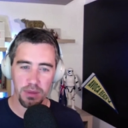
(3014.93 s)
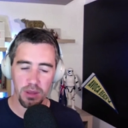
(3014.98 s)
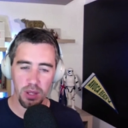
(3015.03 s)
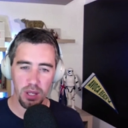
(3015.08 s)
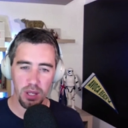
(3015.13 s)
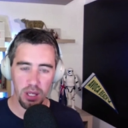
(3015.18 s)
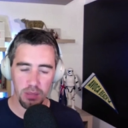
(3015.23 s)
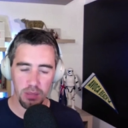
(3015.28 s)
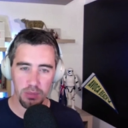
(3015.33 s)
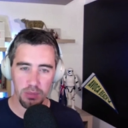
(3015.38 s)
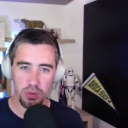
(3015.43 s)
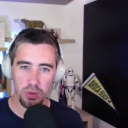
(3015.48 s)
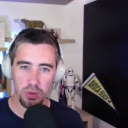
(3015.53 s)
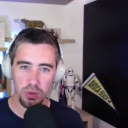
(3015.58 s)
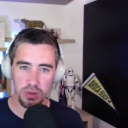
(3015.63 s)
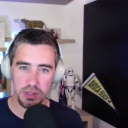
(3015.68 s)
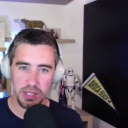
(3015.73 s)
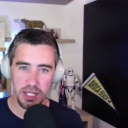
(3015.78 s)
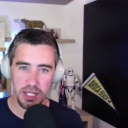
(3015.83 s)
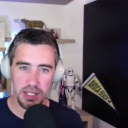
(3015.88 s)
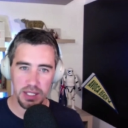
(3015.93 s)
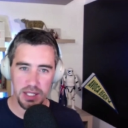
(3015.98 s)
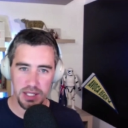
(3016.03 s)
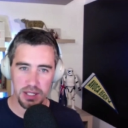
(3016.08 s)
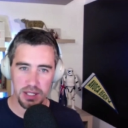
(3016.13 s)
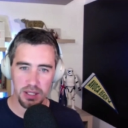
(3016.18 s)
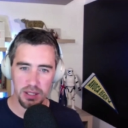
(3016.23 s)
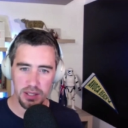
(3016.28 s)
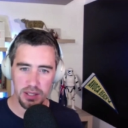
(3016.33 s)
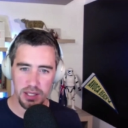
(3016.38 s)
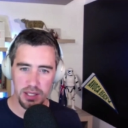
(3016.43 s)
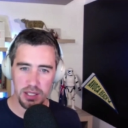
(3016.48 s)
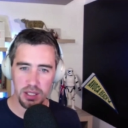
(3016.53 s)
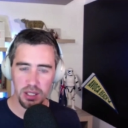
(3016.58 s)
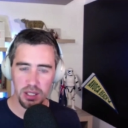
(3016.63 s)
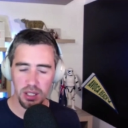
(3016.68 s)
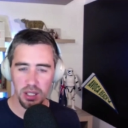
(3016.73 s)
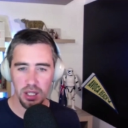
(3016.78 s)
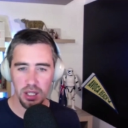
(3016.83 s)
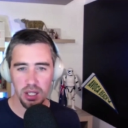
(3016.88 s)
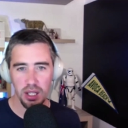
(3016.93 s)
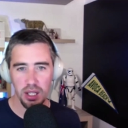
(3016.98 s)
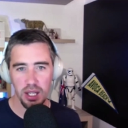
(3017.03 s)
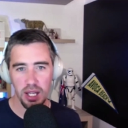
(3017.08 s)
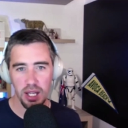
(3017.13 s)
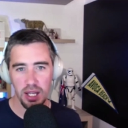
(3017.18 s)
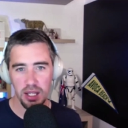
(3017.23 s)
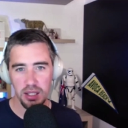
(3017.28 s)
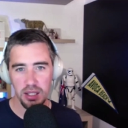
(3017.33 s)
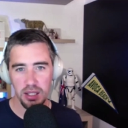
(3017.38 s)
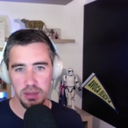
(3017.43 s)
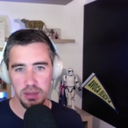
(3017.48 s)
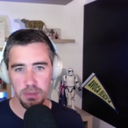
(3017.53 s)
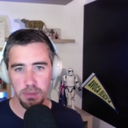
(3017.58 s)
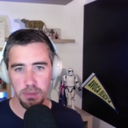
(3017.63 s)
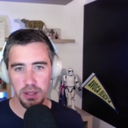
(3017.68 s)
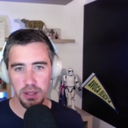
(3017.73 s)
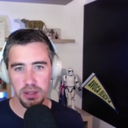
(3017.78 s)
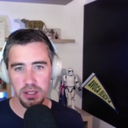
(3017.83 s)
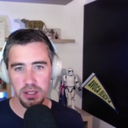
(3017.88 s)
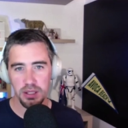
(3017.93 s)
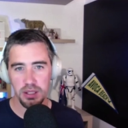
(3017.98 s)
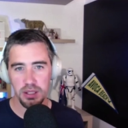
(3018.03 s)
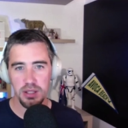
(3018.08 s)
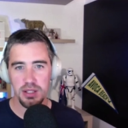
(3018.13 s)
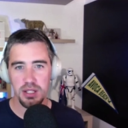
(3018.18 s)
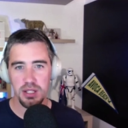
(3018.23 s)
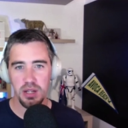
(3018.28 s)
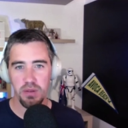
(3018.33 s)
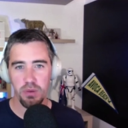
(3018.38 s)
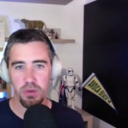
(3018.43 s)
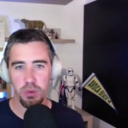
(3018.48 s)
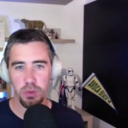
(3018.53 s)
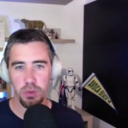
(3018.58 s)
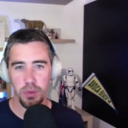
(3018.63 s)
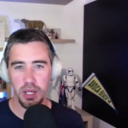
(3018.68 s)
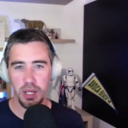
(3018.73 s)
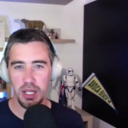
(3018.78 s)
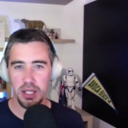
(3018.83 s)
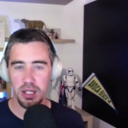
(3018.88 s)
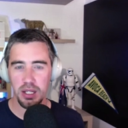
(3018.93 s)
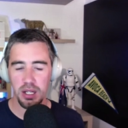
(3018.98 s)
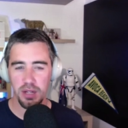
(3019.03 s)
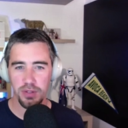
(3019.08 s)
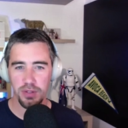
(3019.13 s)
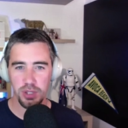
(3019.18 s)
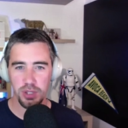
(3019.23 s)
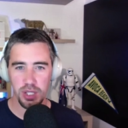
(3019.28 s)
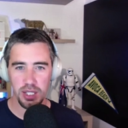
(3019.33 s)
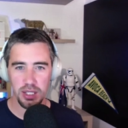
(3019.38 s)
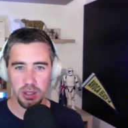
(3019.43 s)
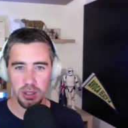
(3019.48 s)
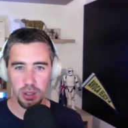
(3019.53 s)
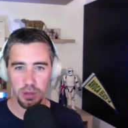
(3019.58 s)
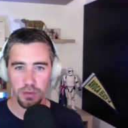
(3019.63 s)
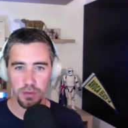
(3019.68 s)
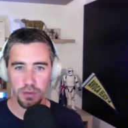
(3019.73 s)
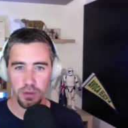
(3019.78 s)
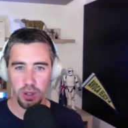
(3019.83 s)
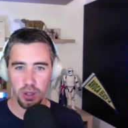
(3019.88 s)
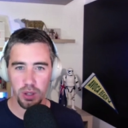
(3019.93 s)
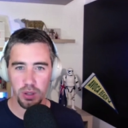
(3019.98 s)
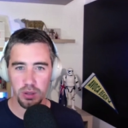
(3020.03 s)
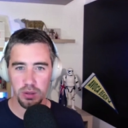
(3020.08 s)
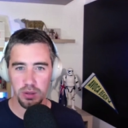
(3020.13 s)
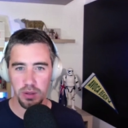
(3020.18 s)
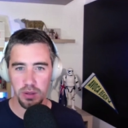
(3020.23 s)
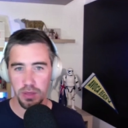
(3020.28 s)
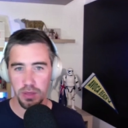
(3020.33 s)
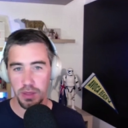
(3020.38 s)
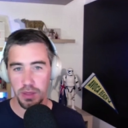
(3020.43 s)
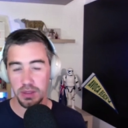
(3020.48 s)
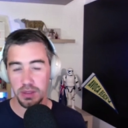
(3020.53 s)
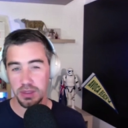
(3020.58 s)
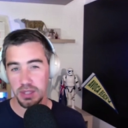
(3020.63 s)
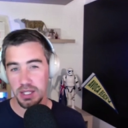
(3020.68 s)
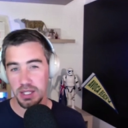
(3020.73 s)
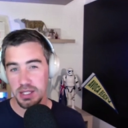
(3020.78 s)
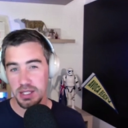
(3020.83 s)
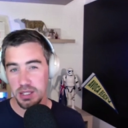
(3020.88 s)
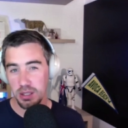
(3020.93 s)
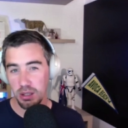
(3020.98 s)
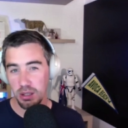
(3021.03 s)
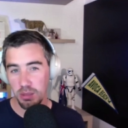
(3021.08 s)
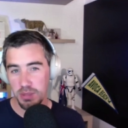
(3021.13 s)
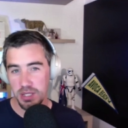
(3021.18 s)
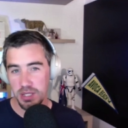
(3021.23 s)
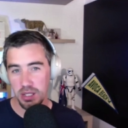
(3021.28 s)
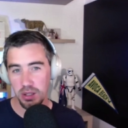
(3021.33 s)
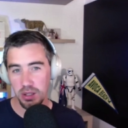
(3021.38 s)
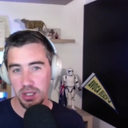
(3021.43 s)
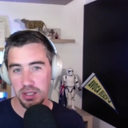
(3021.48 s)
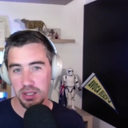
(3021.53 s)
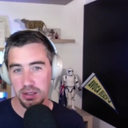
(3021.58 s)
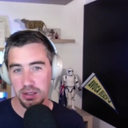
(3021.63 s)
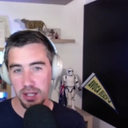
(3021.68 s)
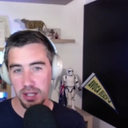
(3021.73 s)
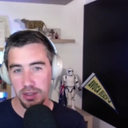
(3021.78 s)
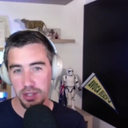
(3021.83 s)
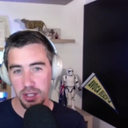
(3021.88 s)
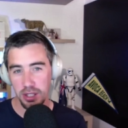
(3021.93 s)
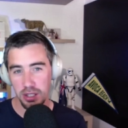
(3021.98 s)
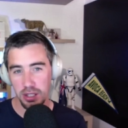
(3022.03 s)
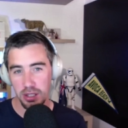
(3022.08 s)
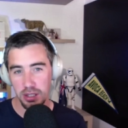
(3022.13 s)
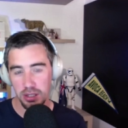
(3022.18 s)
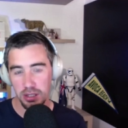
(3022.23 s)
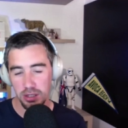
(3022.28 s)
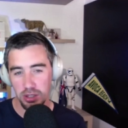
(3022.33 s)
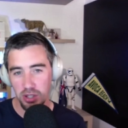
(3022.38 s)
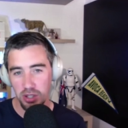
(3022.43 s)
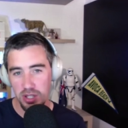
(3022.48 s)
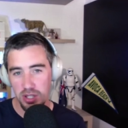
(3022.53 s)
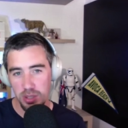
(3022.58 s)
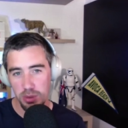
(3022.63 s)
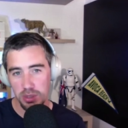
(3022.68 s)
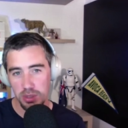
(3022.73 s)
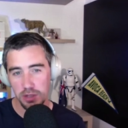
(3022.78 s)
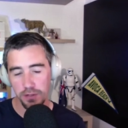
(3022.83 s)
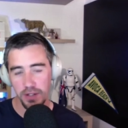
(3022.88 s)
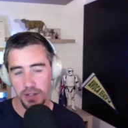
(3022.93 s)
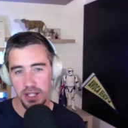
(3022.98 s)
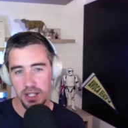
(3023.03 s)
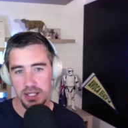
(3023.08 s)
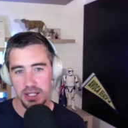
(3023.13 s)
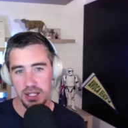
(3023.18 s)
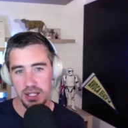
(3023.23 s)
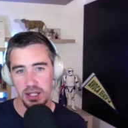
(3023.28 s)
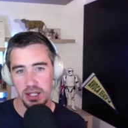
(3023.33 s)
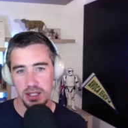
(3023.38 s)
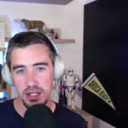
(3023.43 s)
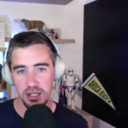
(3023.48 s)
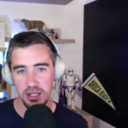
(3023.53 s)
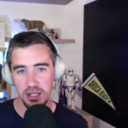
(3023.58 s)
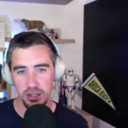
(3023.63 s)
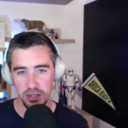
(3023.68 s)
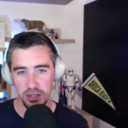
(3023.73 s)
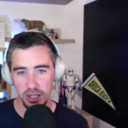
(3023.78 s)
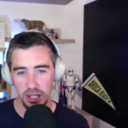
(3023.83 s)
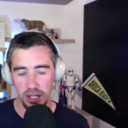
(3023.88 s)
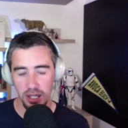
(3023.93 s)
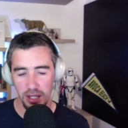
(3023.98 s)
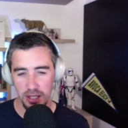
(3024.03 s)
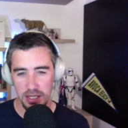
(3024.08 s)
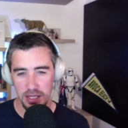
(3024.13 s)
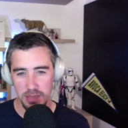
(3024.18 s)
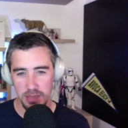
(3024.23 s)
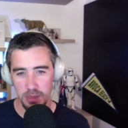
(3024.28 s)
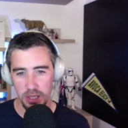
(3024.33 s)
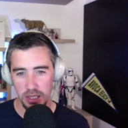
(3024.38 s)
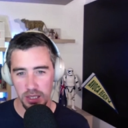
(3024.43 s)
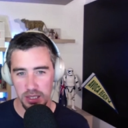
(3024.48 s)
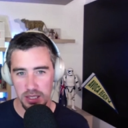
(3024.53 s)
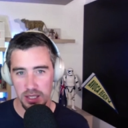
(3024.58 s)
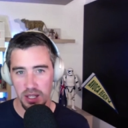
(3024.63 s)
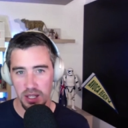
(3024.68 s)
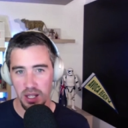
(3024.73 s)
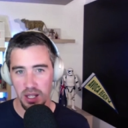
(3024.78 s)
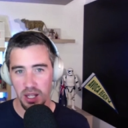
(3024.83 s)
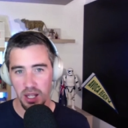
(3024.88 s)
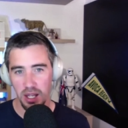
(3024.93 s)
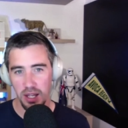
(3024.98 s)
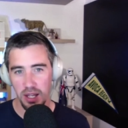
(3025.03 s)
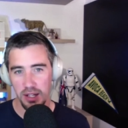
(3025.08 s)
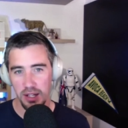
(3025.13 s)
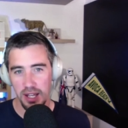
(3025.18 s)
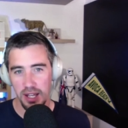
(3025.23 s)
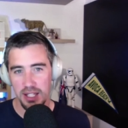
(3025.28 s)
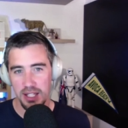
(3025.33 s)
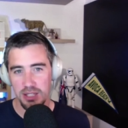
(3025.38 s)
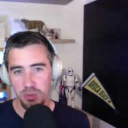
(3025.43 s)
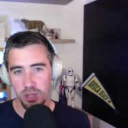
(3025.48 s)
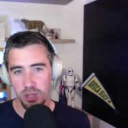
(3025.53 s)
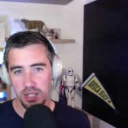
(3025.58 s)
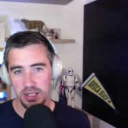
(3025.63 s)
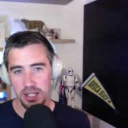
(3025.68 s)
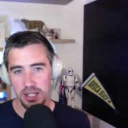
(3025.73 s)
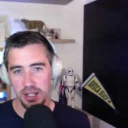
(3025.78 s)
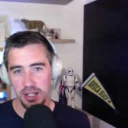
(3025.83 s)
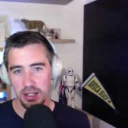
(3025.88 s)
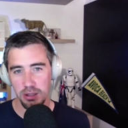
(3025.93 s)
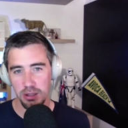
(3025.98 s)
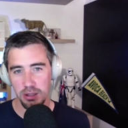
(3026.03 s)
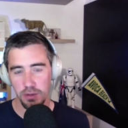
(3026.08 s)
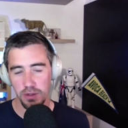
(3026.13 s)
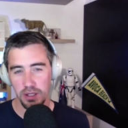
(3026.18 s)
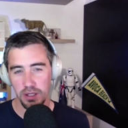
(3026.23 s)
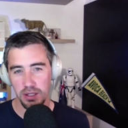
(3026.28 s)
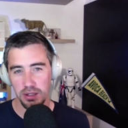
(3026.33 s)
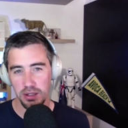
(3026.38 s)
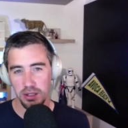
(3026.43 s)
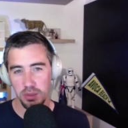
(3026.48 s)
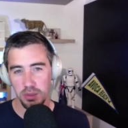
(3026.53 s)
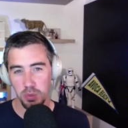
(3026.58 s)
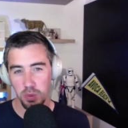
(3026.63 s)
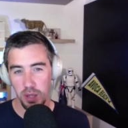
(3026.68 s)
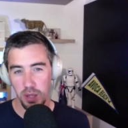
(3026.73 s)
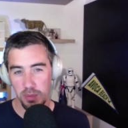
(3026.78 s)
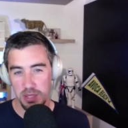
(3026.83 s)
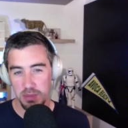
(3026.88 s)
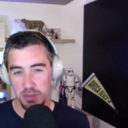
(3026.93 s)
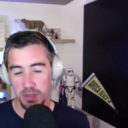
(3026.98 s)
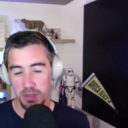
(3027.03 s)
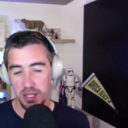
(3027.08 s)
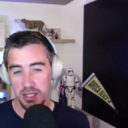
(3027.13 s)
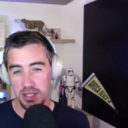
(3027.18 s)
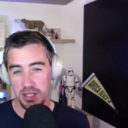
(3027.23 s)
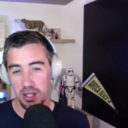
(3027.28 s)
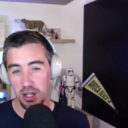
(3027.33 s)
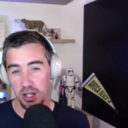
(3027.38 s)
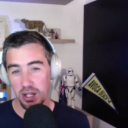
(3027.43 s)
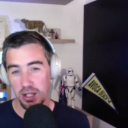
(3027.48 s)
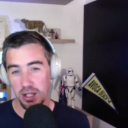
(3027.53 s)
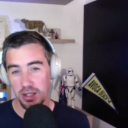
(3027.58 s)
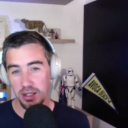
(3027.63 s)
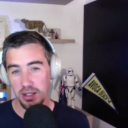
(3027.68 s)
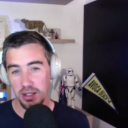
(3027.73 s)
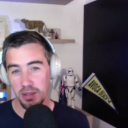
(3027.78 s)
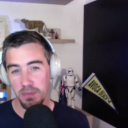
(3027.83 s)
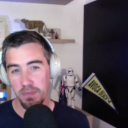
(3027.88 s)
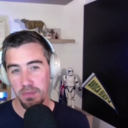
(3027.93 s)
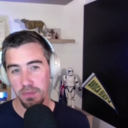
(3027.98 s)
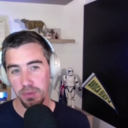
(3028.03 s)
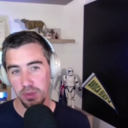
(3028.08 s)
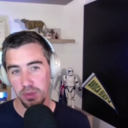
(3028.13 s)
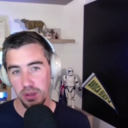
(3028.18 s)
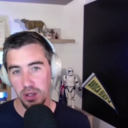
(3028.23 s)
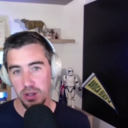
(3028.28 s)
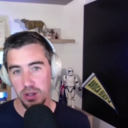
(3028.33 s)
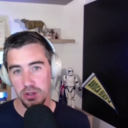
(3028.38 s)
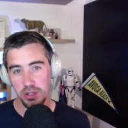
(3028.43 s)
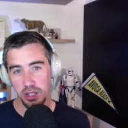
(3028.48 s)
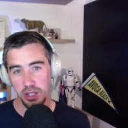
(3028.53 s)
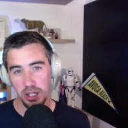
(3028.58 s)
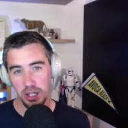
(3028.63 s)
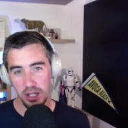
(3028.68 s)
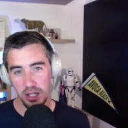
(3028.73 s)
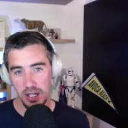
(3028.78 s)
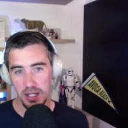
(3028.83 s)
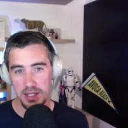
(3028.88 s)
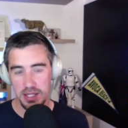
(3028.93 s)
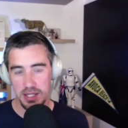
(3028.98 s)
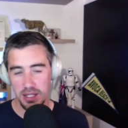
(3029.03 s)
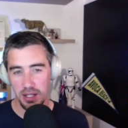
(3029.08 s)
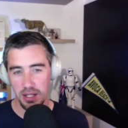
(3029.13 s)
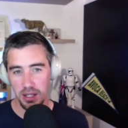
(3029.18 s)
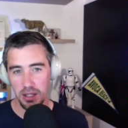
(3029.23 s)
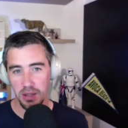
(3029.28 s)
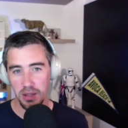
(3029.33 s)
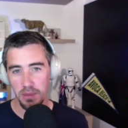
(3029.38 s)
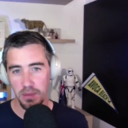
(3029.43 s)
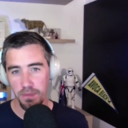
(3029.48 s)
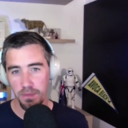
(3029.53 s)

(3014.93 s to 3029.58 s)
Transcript: um, or data science. And Python has never really kind of taken off on the desktop. So in like the user interfaces and in the client space, and it hasn't really taken off in the web space either on the client side.